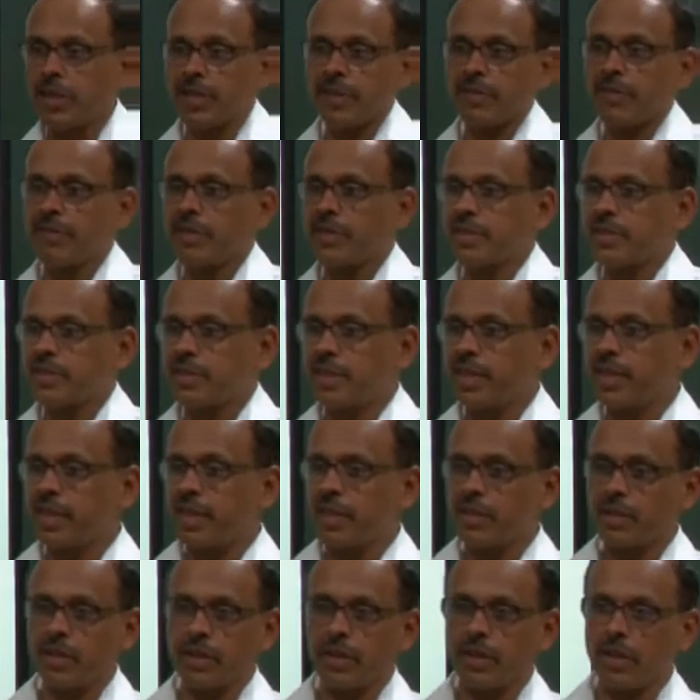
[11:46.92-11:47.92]
in the first
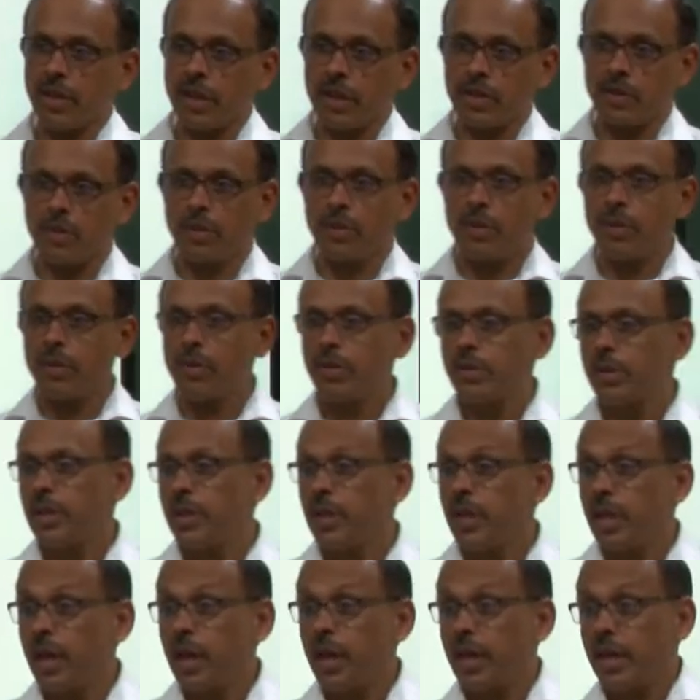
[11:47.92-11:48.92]
day I told you the
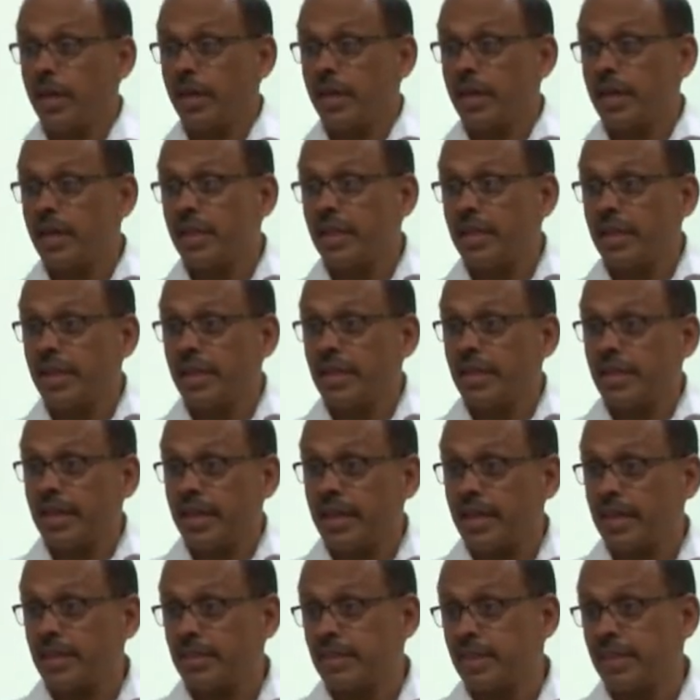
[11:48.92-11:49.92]
really the
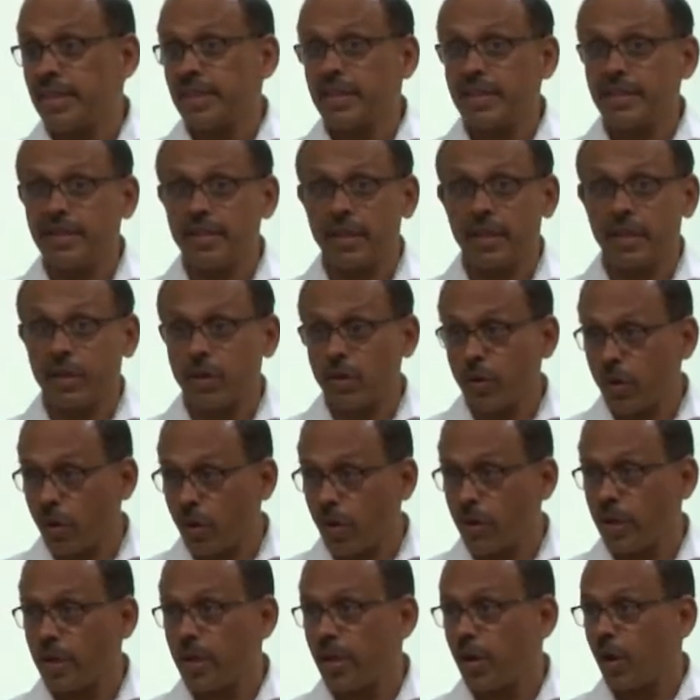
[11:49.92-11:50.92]
data centers are
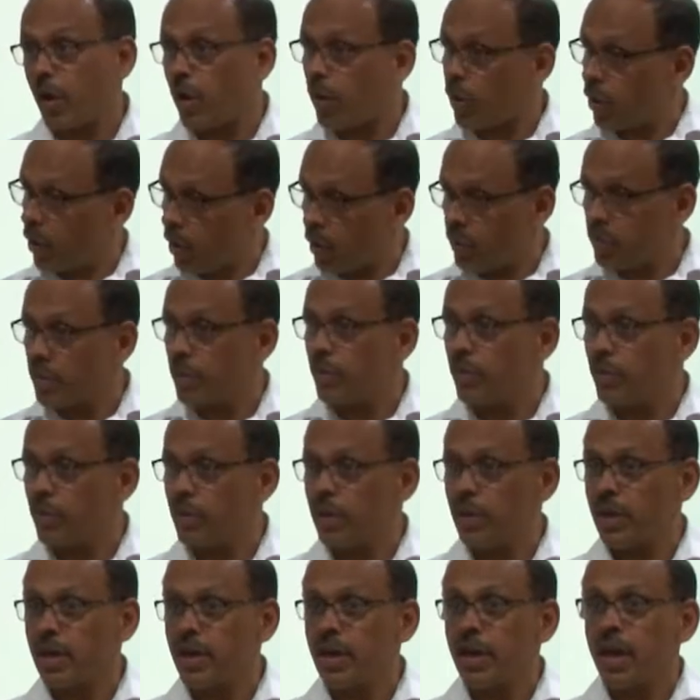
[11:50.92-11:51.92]
growing around the
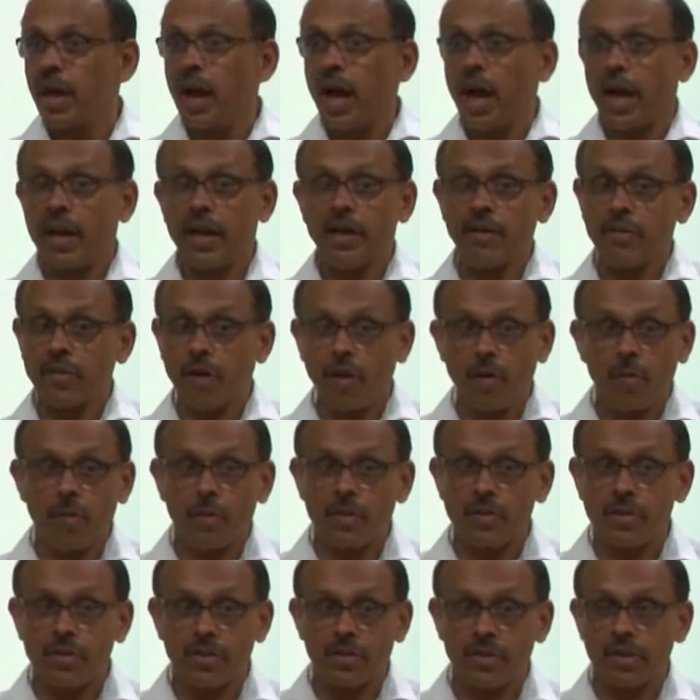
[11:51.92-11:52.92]
world and it is
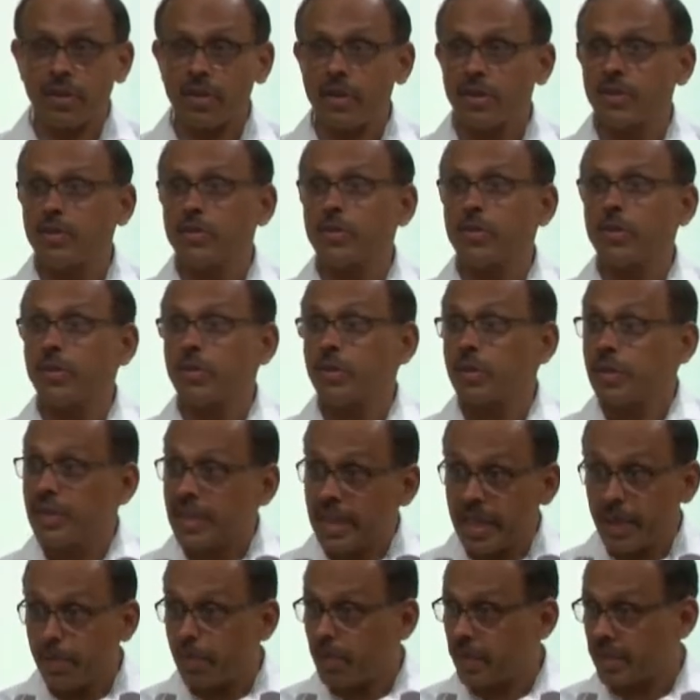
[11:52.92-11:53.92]
almost constitute
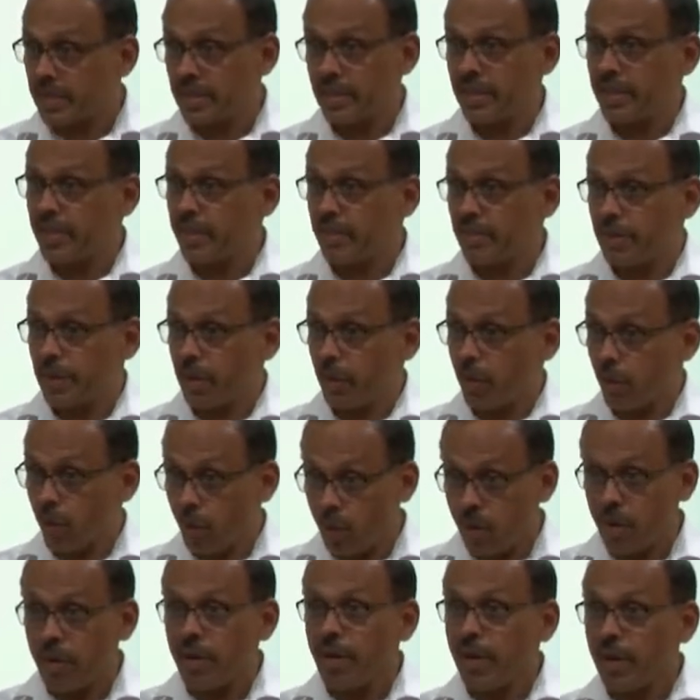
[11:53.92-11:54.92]
3 percent of the
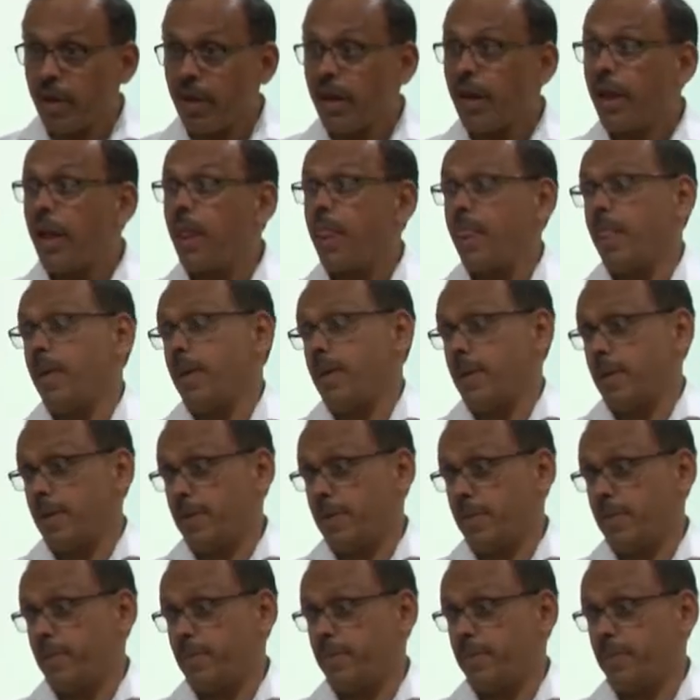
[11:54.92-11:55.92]
whole
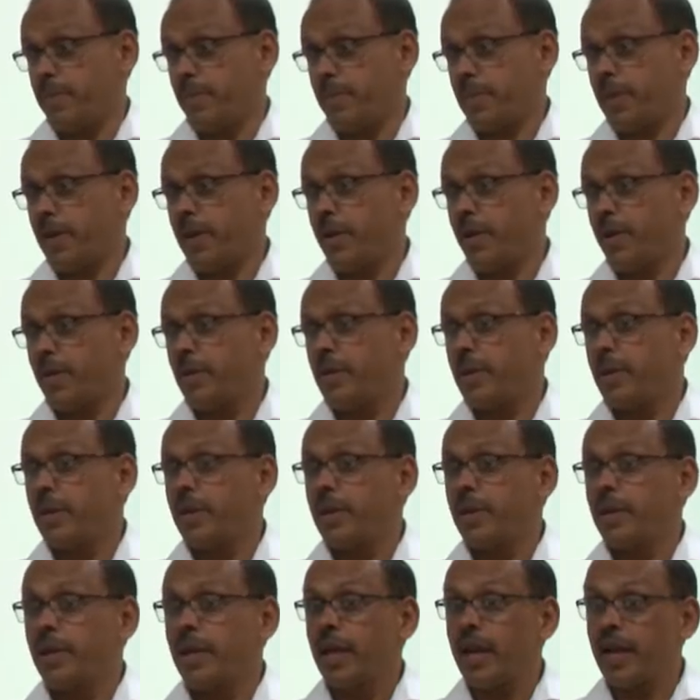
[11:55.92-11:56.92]
um, you know
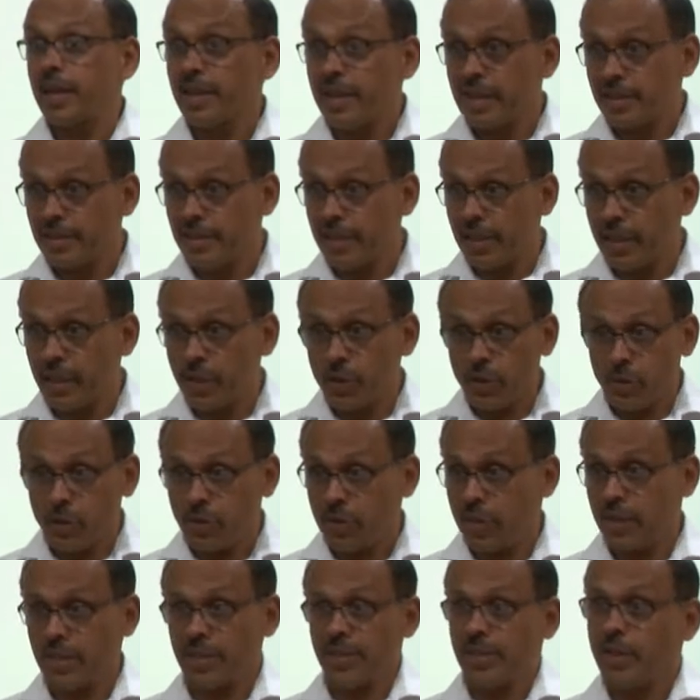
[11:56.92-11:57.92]
the electricity
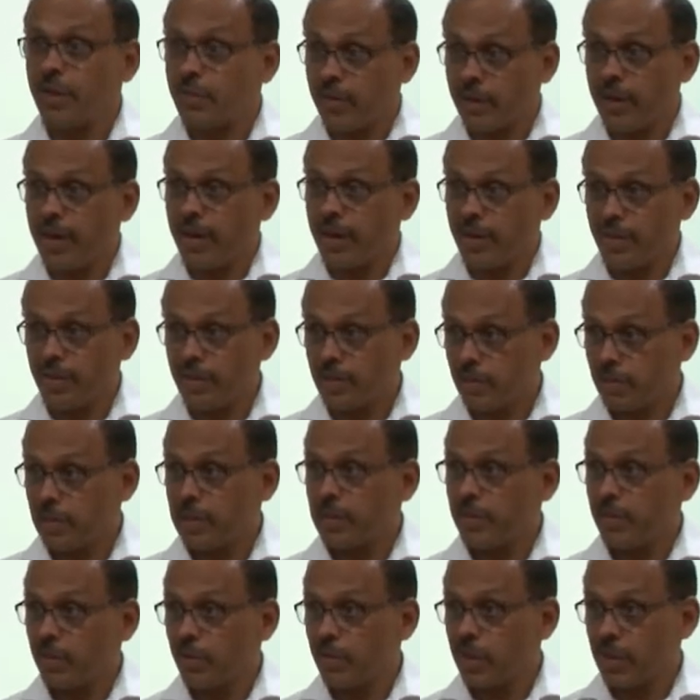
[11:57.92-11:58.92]
usage in the world which
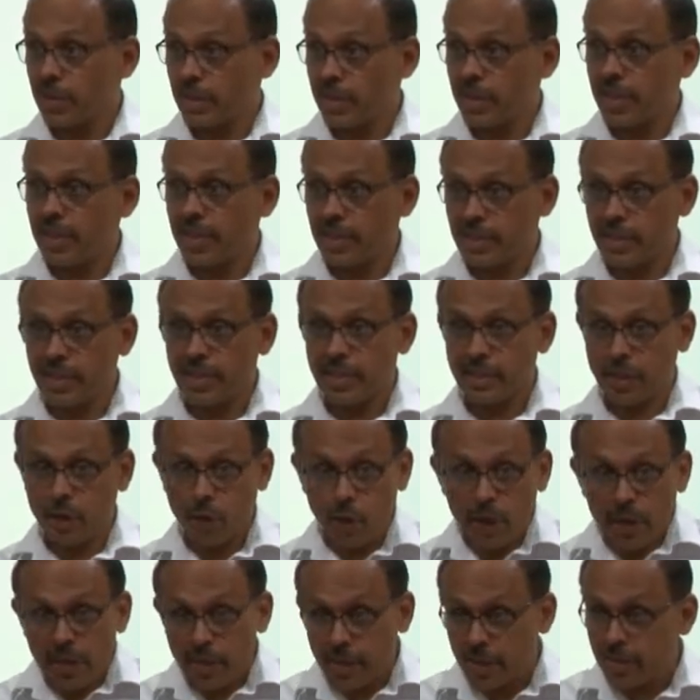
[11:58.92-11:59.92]
means you can think it is
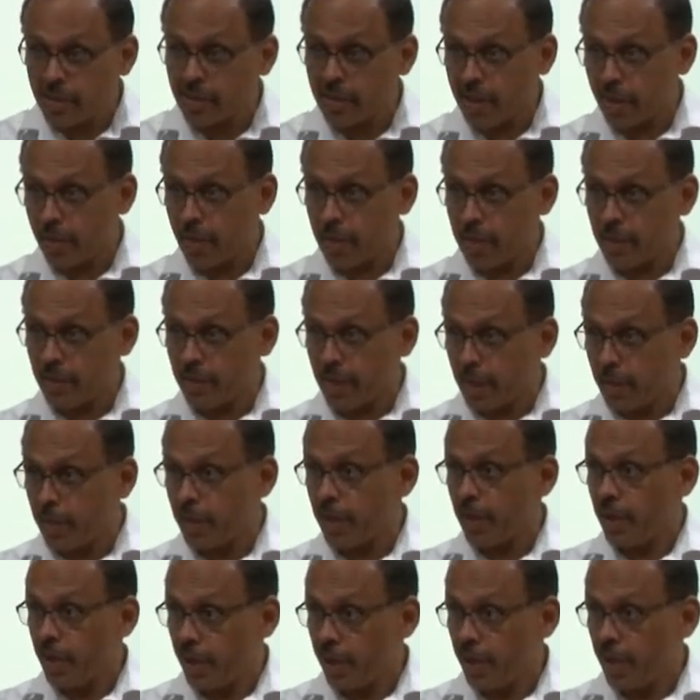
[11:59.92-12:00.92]
quite considerable 3
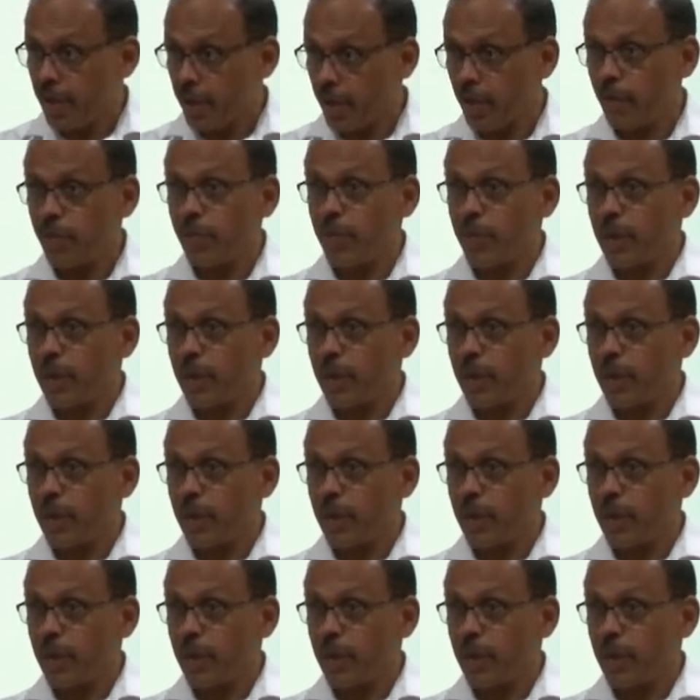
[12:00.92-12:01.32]
you know